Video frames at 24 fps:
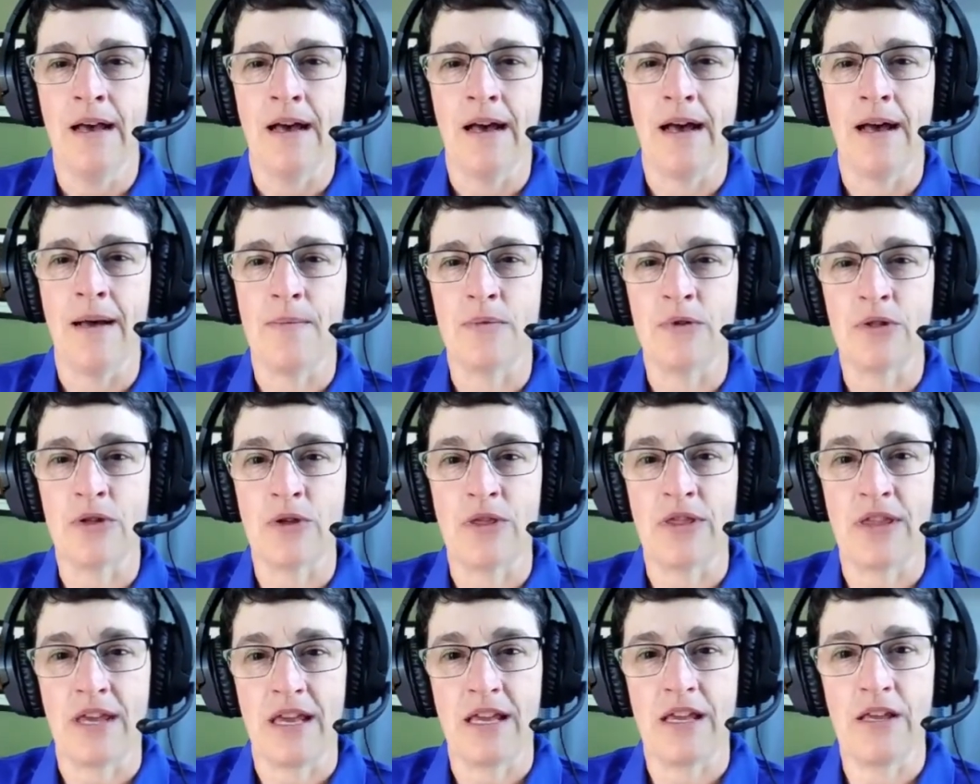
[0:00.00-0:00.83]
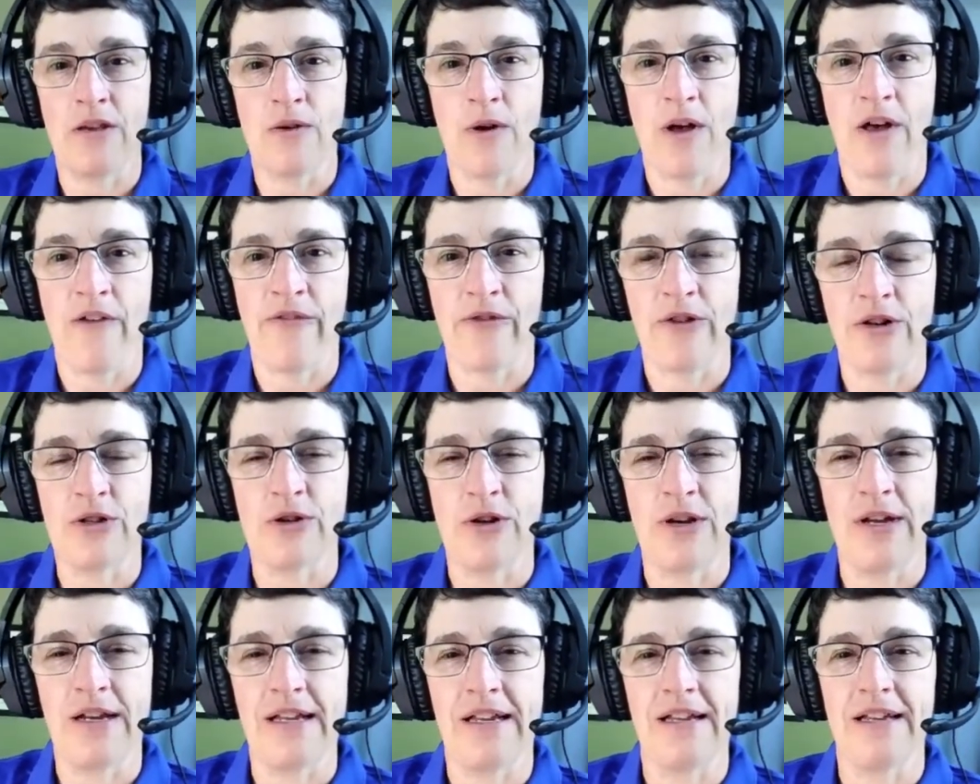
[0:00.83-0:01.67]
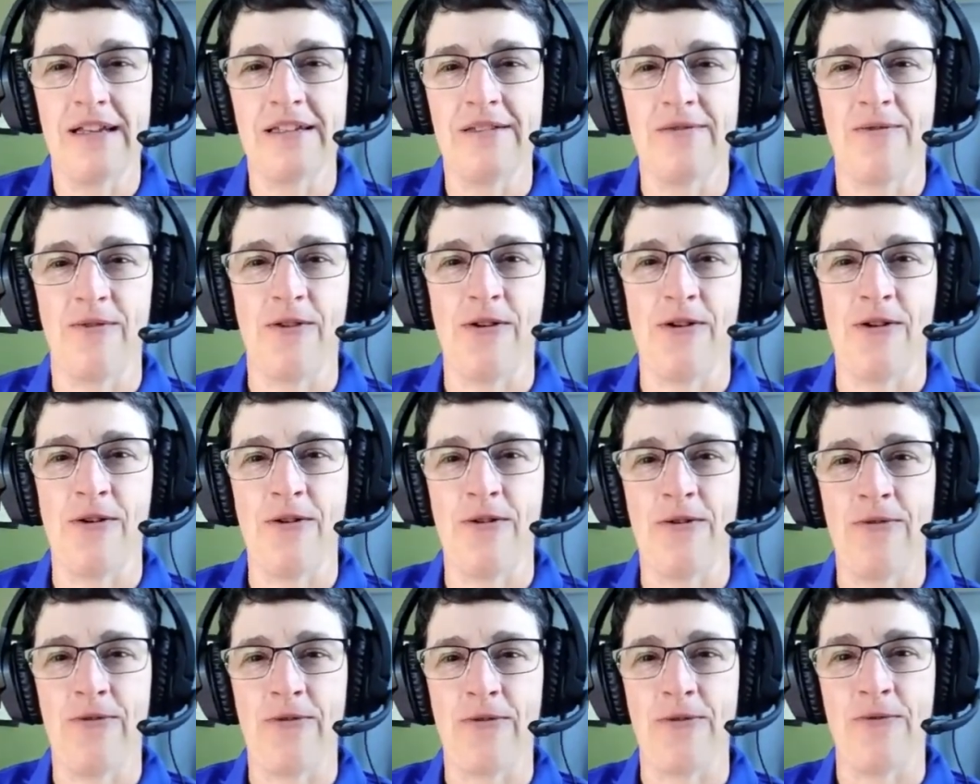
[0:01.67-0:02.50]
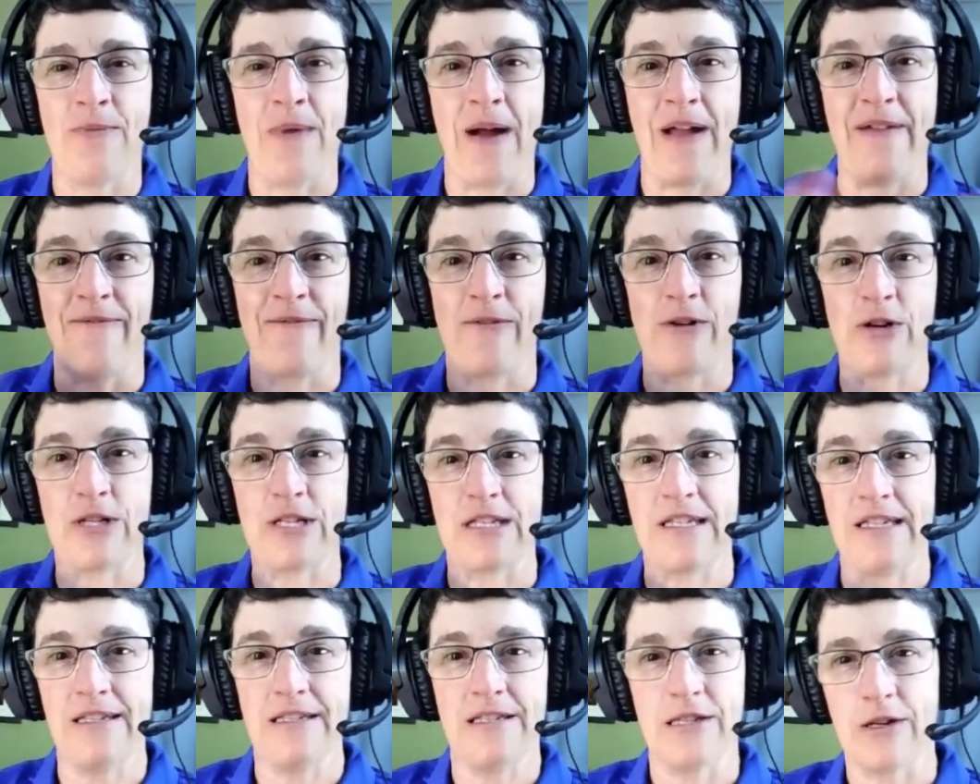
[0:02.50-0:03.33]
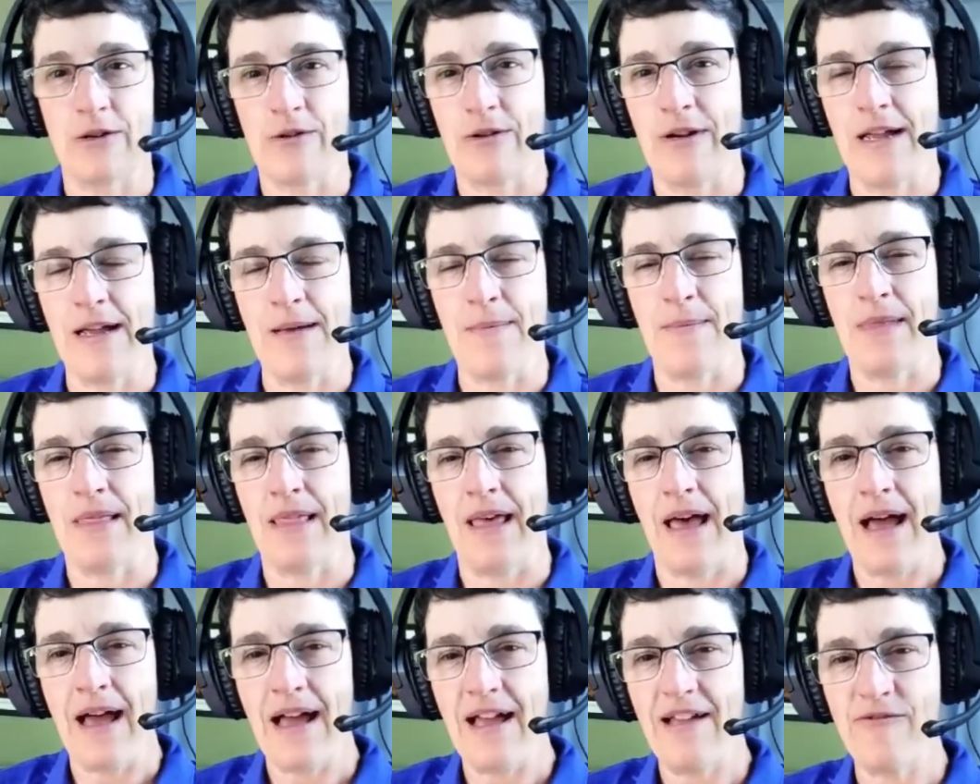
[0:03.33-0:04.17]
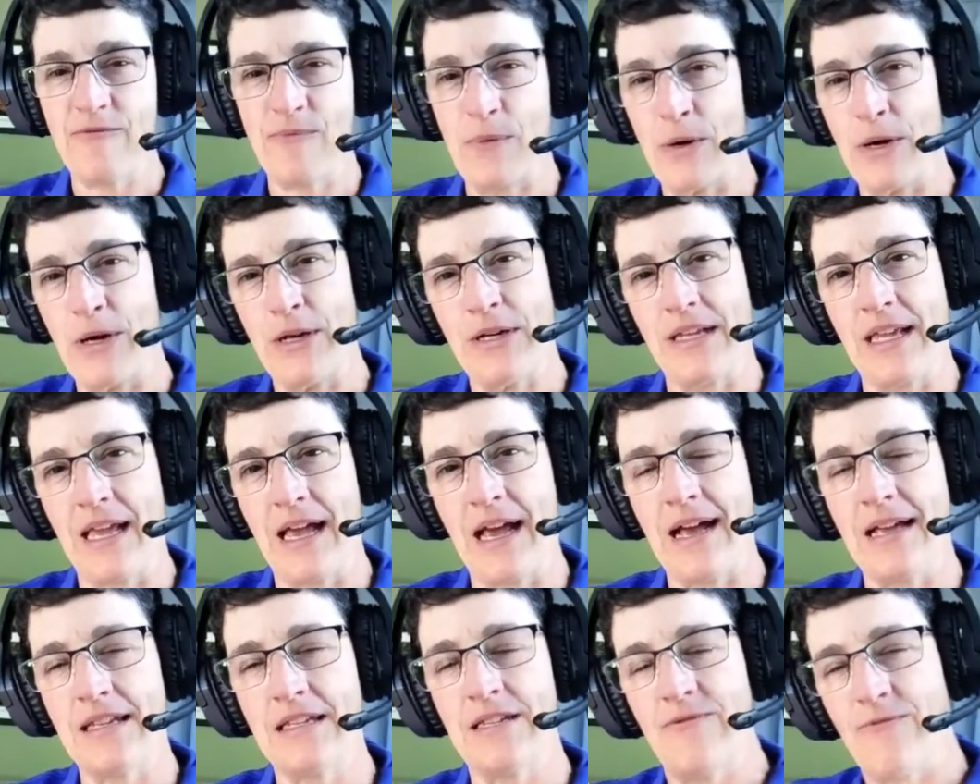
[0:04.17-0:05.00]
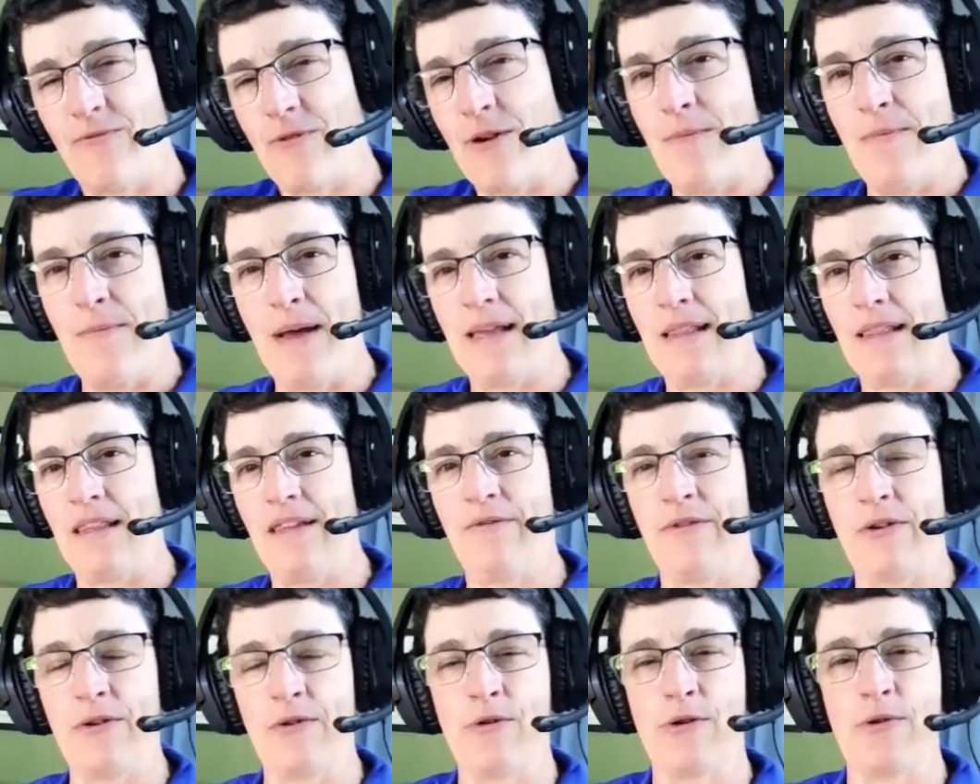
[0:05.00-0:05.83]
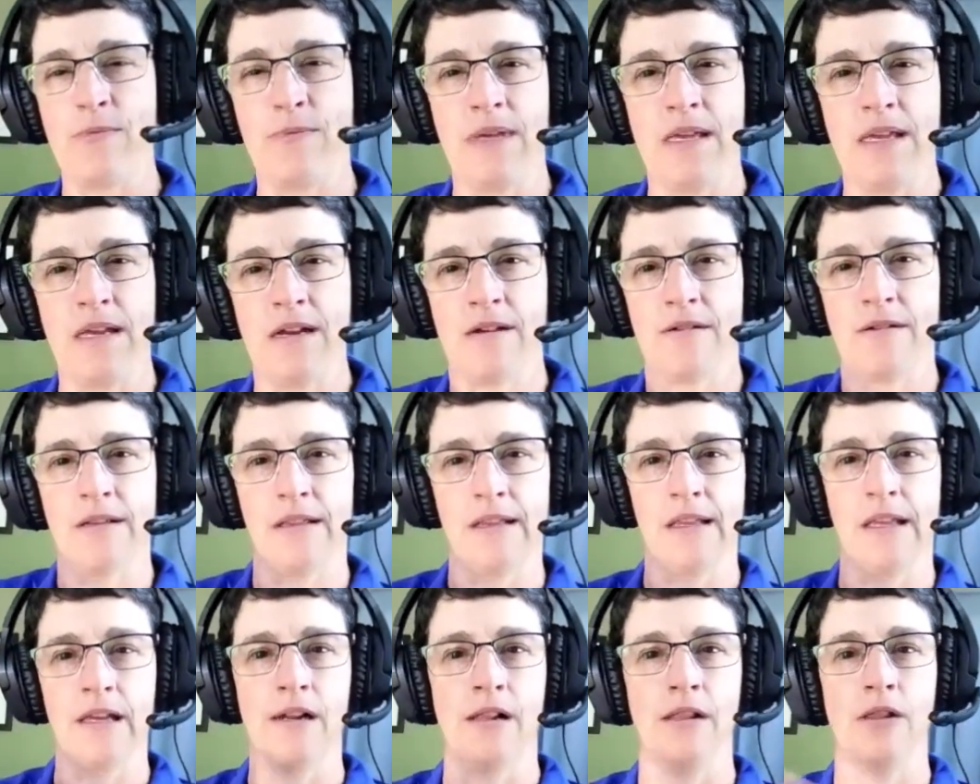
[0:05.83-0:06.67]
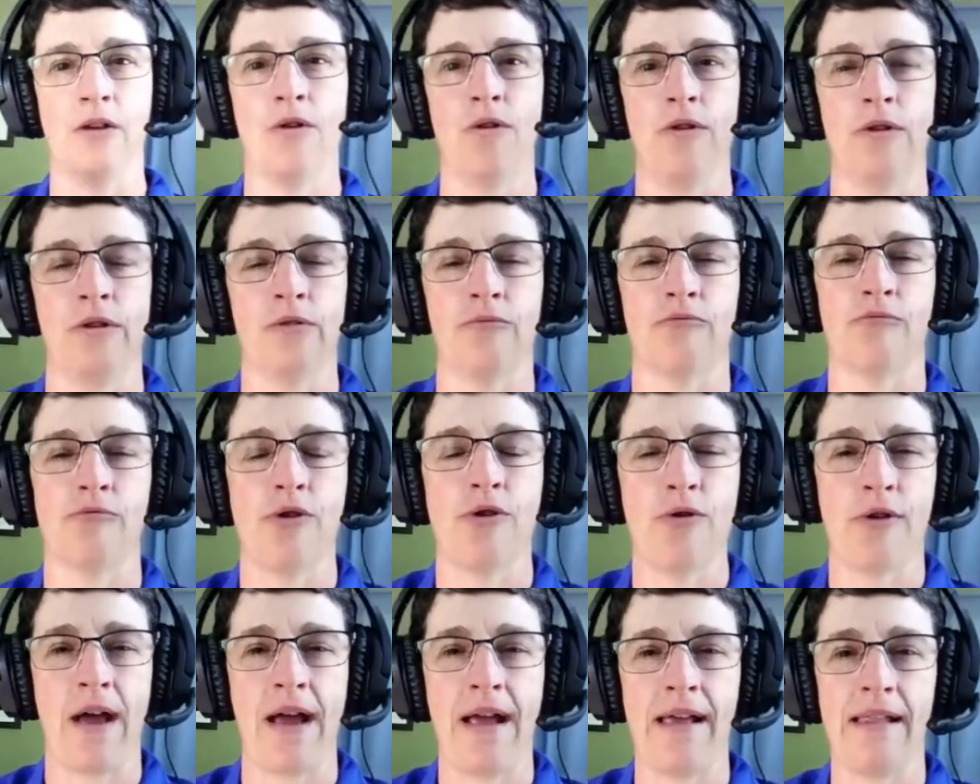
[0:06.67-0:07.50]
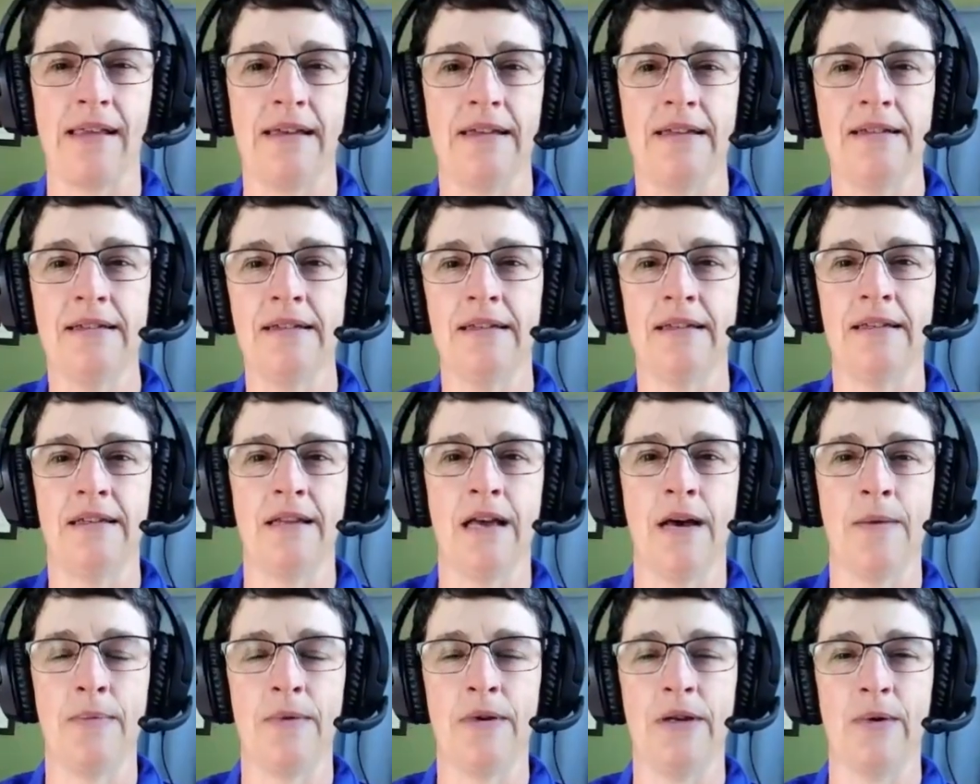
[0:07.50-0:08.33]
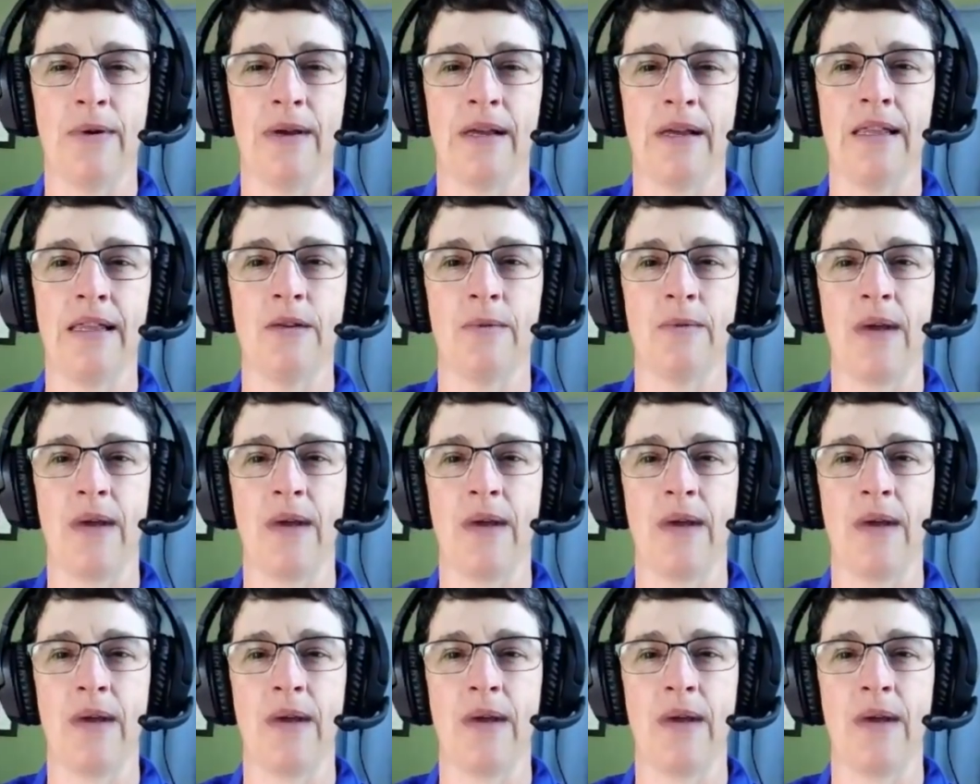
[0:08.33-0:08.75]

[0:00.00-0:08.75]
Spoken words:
So thank you all for joining us for my first Instagram Live broadcast from my living room here in little old Rhode Island up in New England.